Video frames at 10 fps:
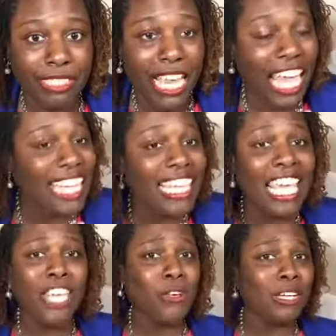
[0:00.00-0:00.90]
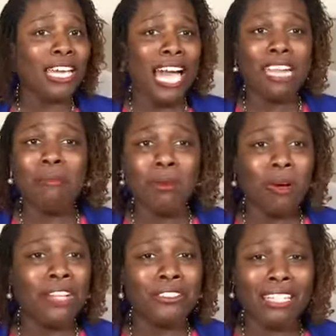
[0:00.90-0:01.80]
And then you can kind of be
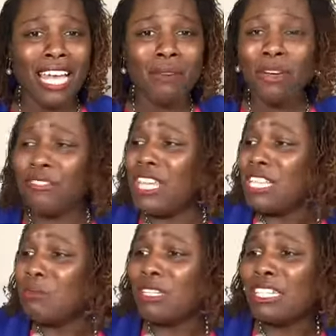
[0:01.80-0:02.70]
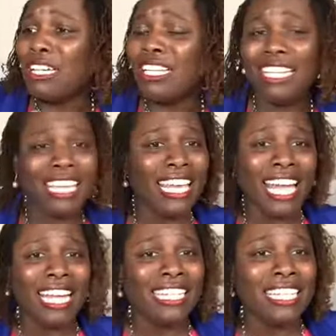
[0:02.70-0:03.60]
wondering like, well, things were good and then he
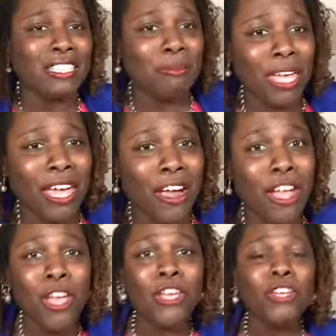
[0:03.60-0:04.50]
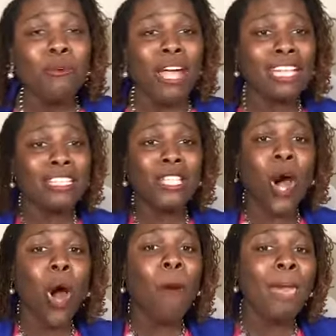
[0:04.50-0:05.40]
kind of disappeared. You read this
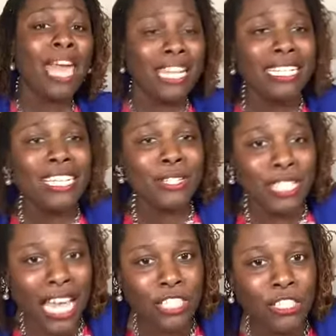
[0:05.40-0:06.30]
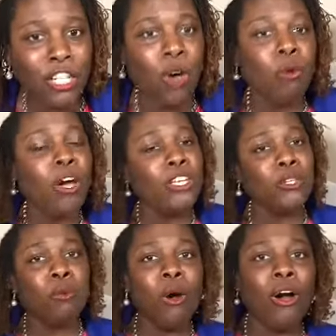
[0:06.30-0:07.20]
whole man a dissertation on what you
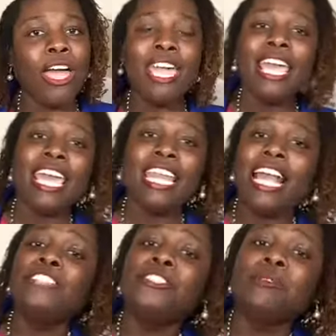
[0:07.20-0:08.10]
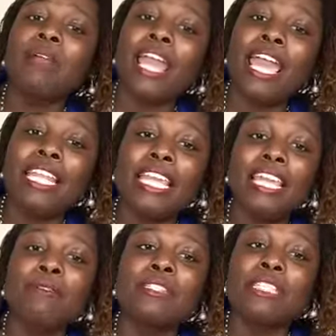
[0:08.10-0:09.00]
want. And as you read, he
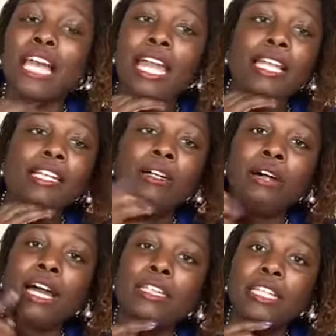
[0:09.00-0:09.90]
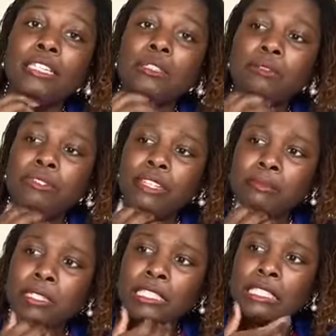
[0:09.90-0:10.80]
was like, oh, that don't fit
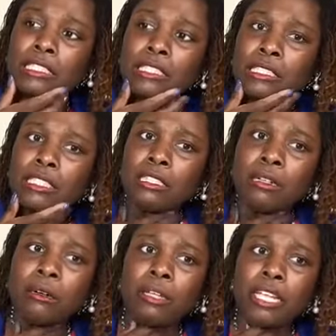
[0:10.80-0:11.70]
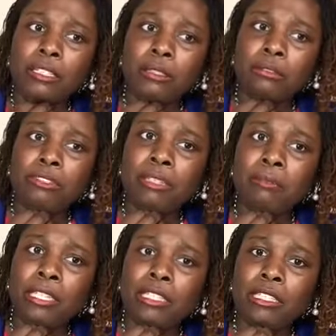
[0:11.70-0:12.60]
me. Oh, that don't fit
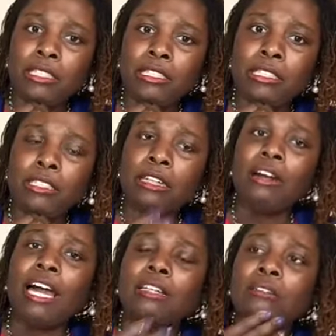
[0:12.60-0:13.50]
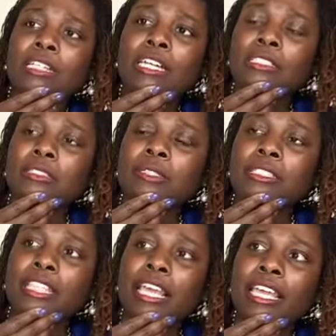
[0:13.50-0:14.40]
me. Oh, I don't line up with
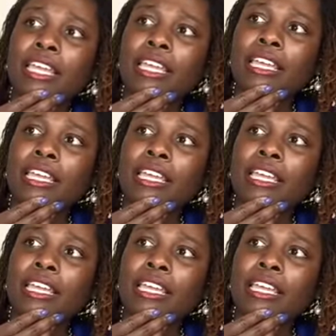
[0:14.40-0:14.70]
that.